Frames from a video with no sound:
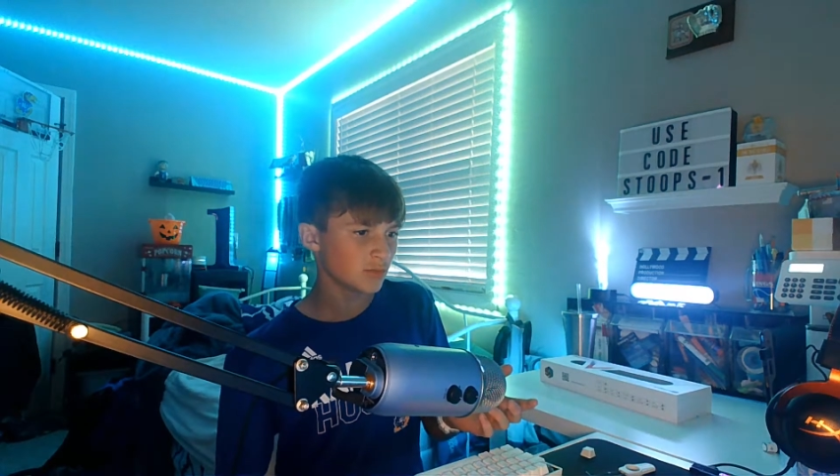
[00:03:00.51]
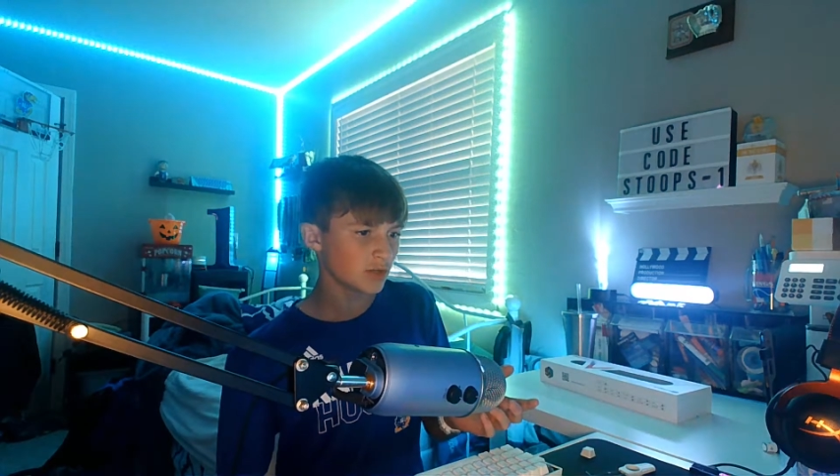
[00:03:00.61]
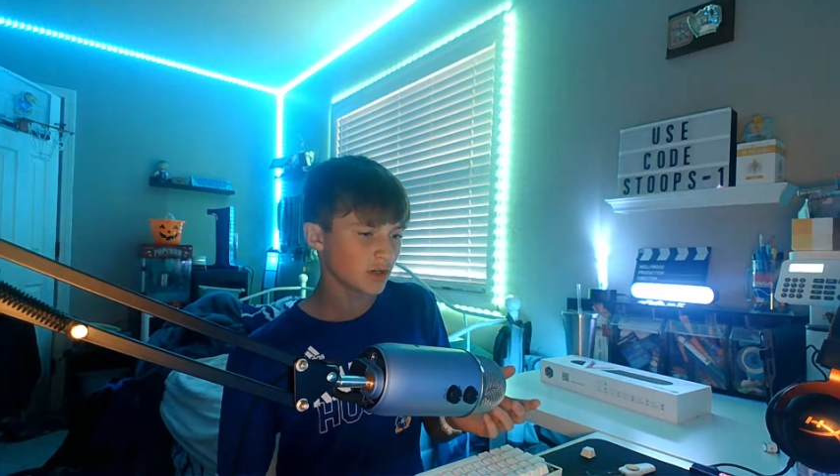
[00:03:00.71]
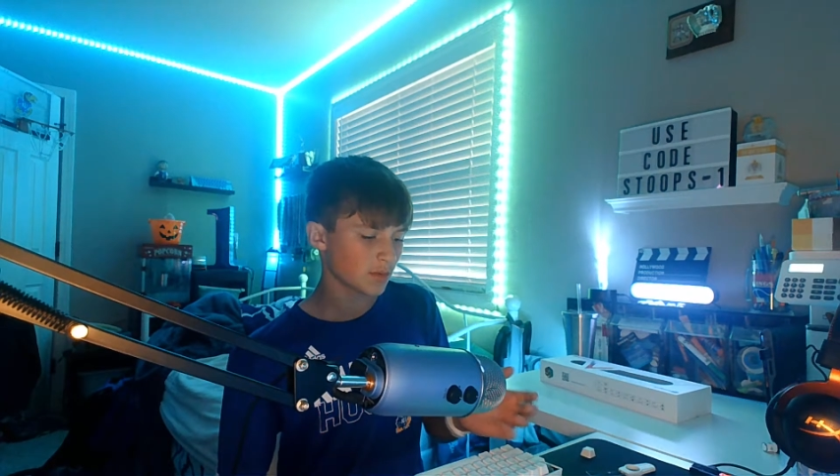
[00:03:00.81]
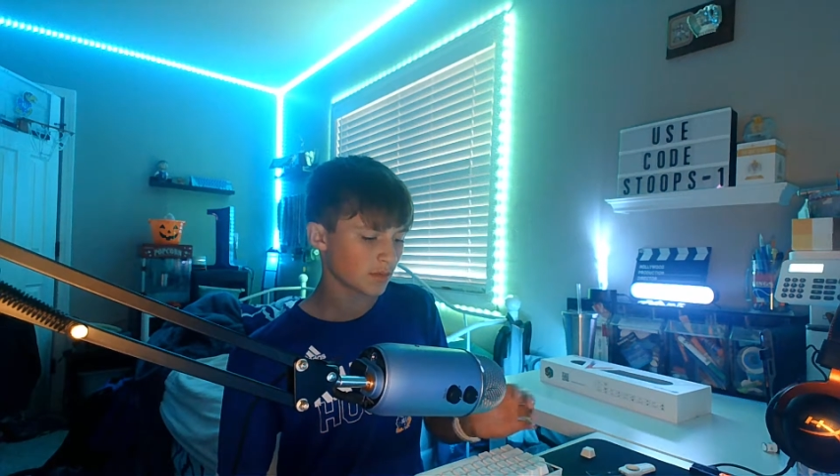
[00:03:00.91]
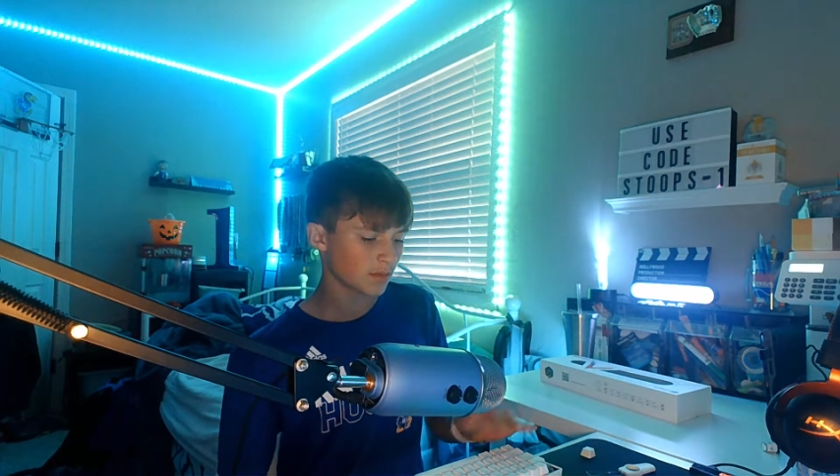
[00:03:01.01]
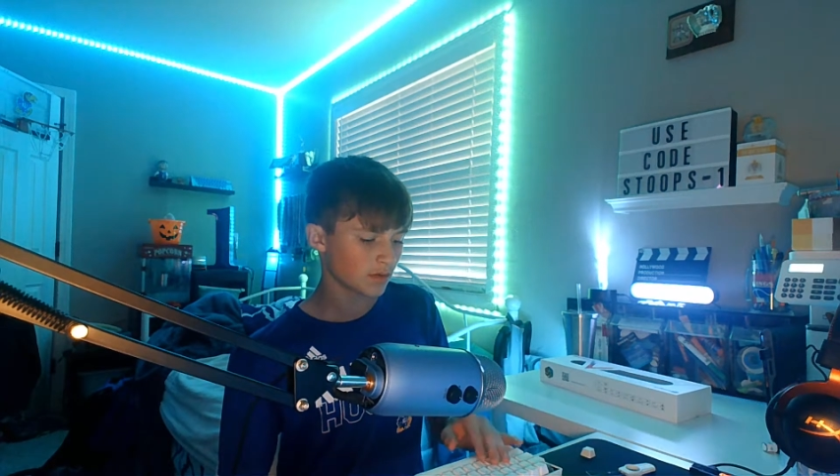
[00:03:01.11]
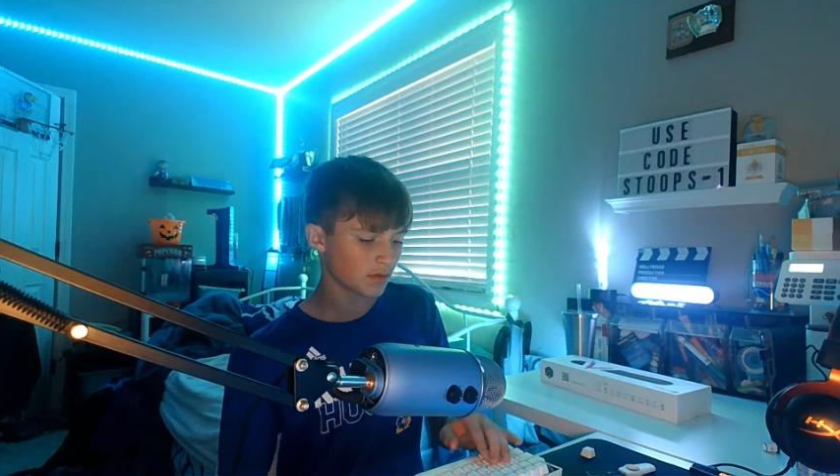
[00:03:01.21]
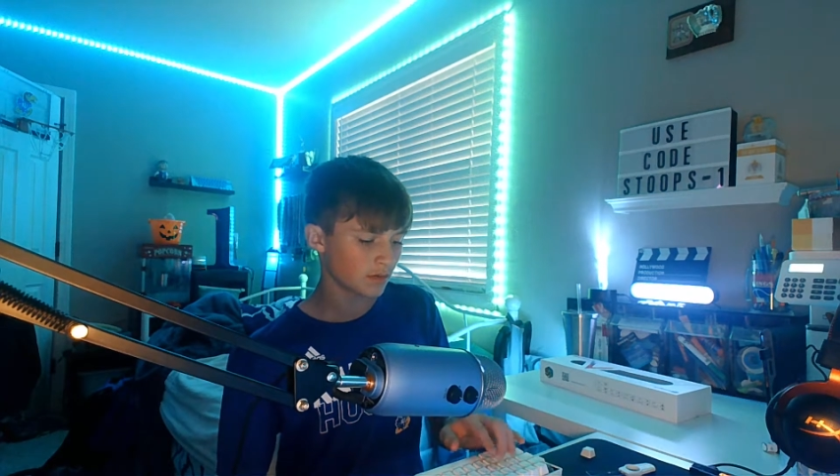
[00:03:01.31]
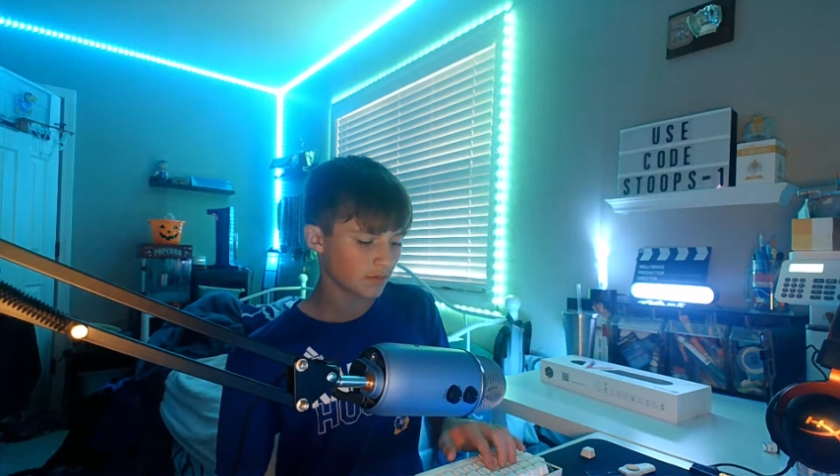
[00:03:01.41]
work.
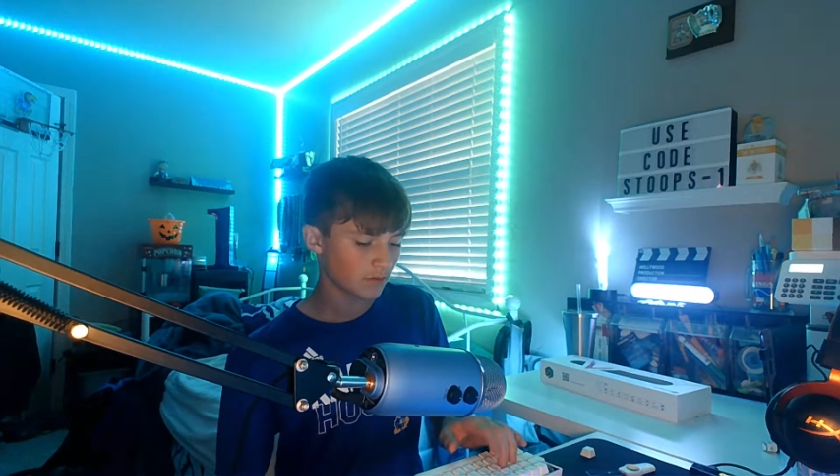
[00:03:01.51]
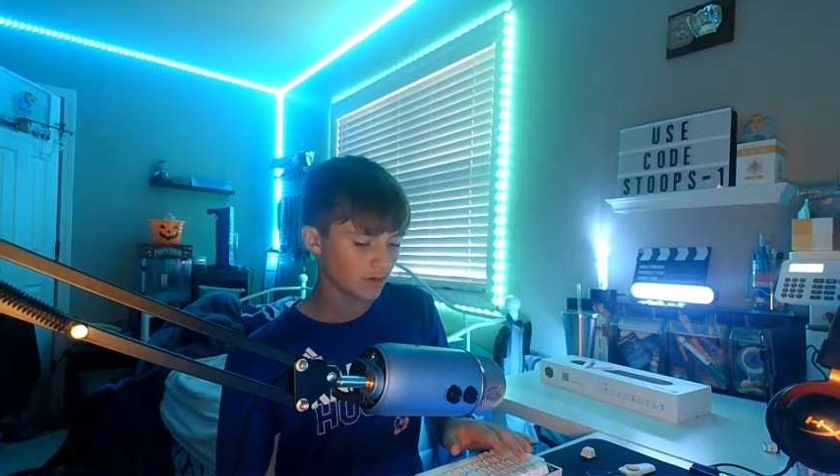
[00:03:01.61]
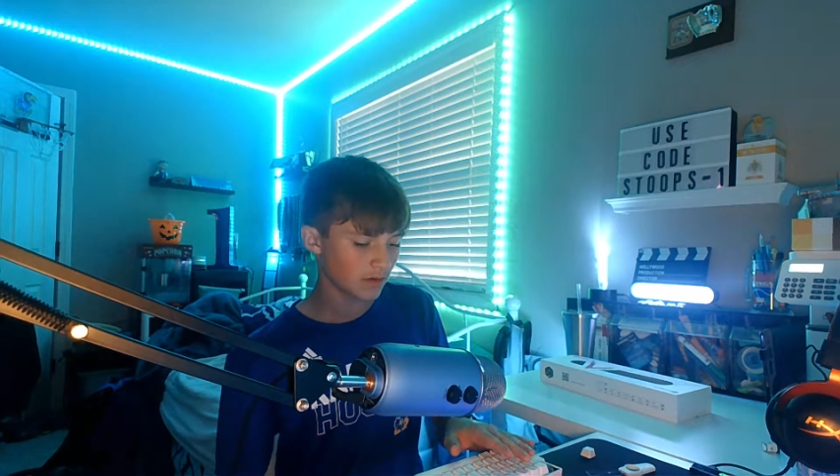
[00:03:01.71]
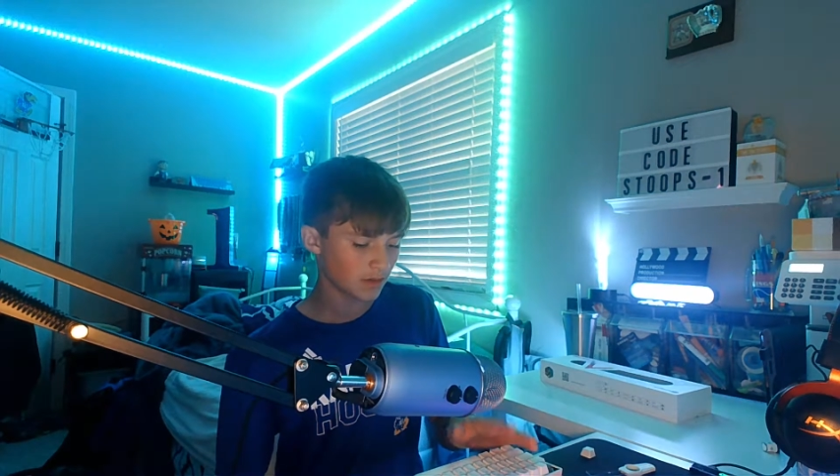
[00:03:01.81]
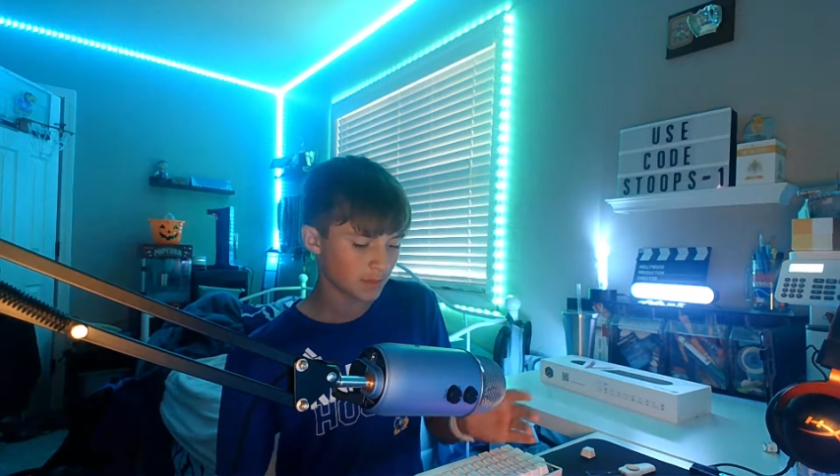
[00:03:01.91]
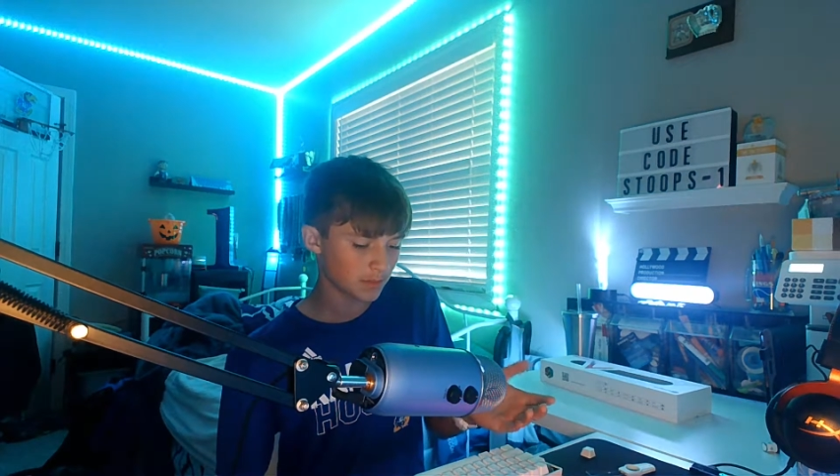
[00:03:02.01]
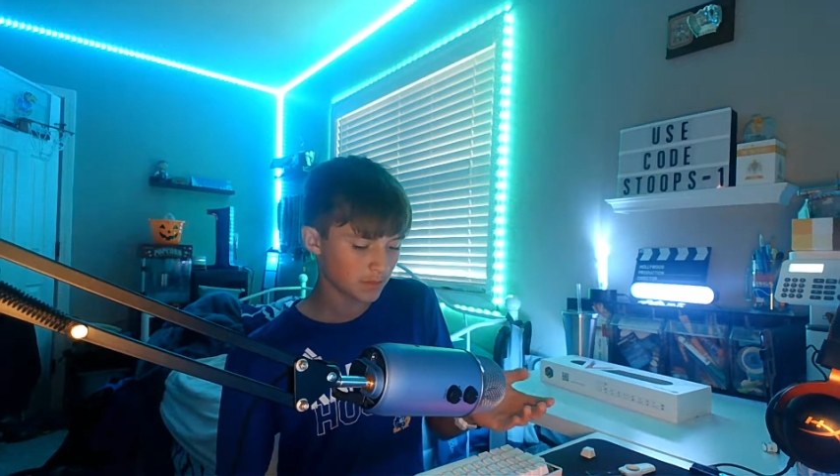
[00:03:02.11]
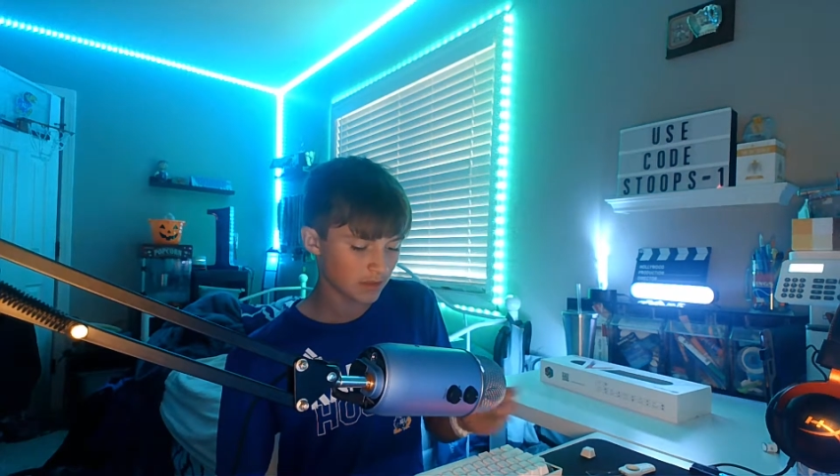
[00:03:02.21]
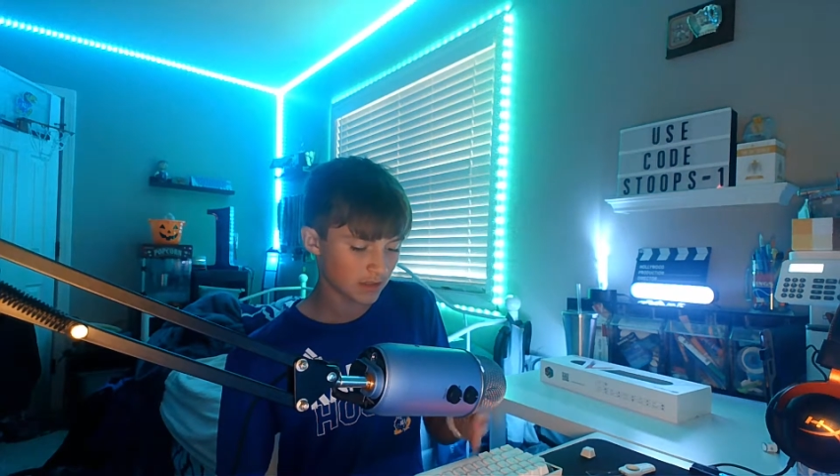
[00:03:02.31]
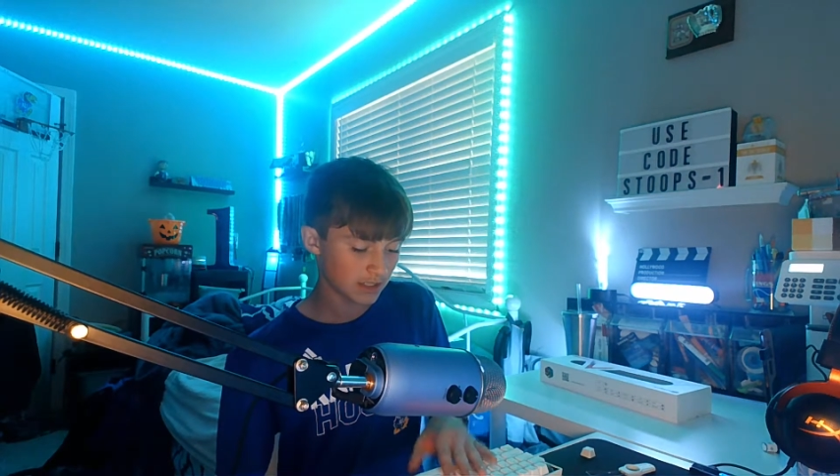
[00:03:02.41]
I mean, it